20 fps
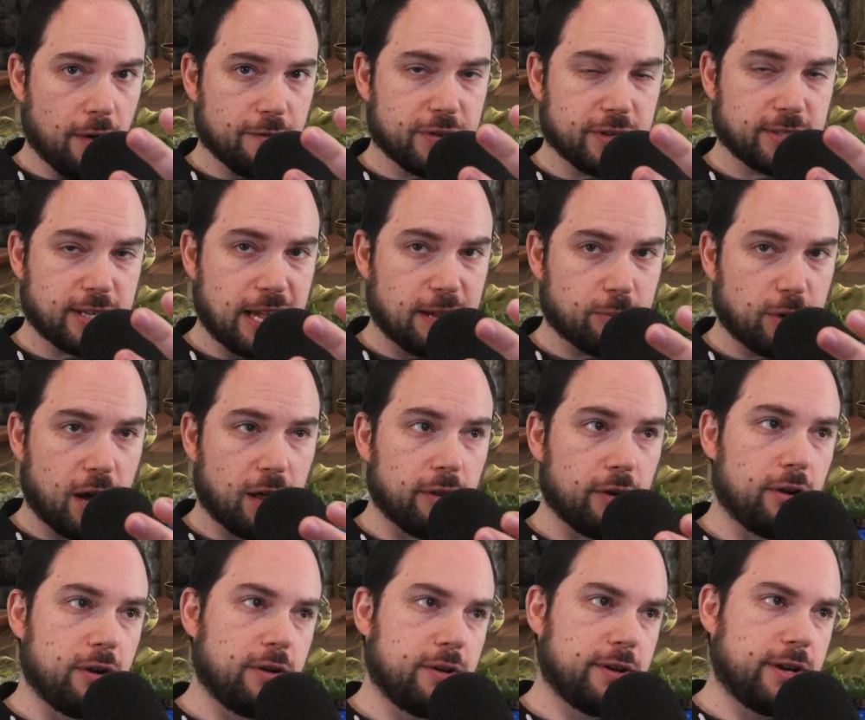of the same
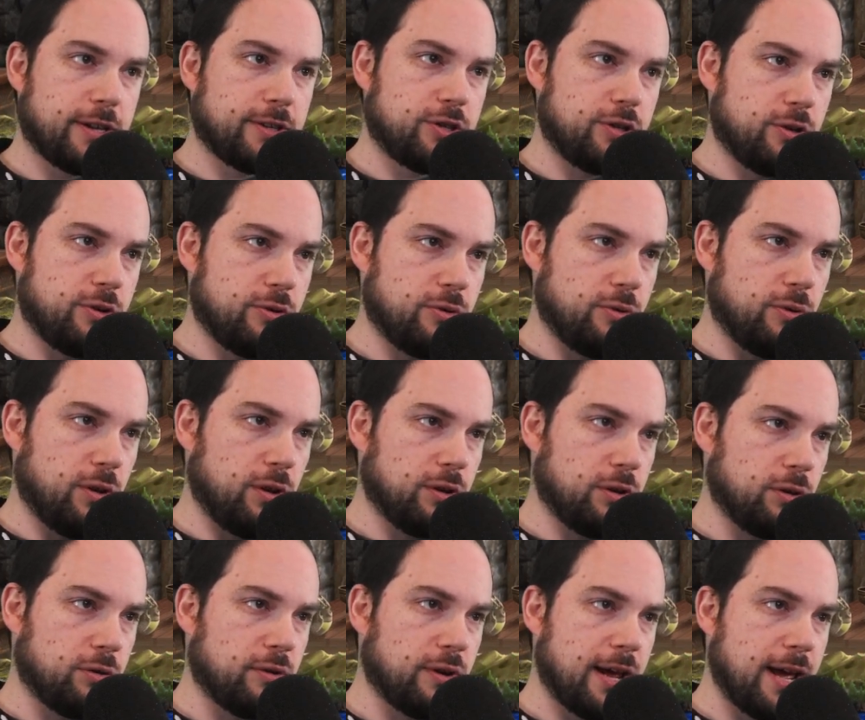color gets you a
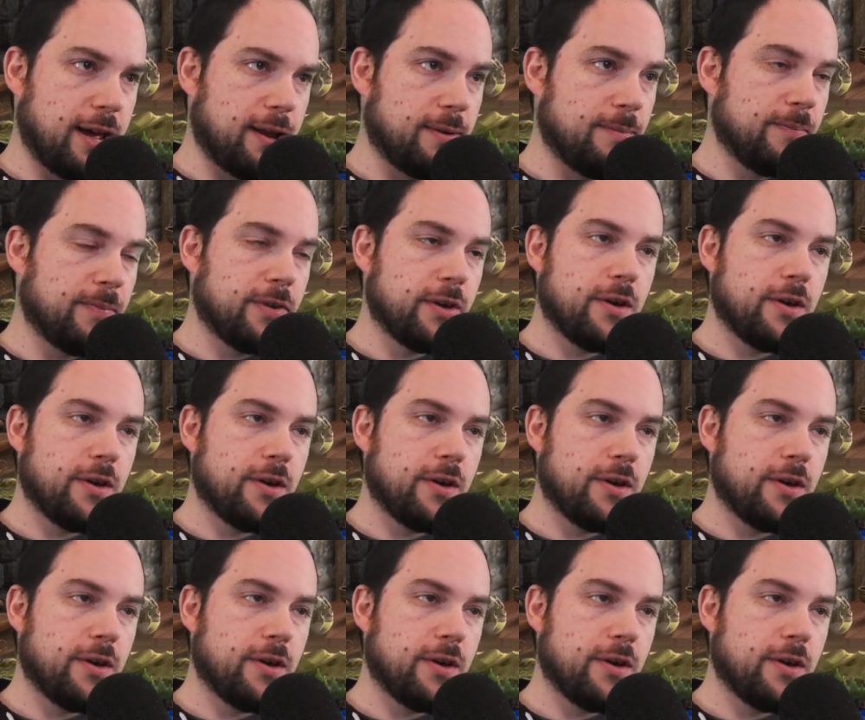little grenade,